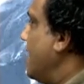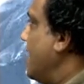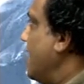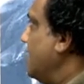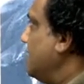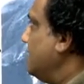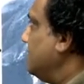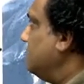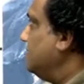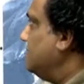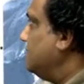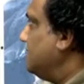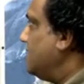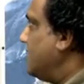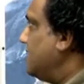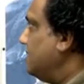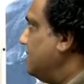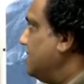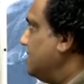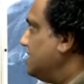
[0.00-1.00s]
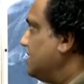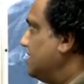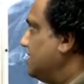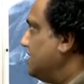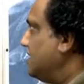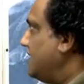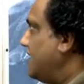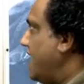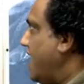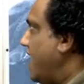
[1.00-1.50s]
and then this
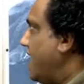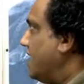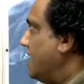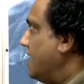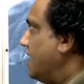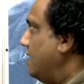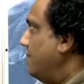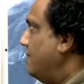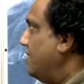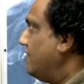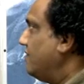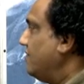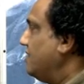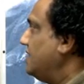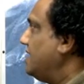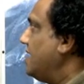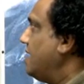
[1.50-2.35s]
is the angle between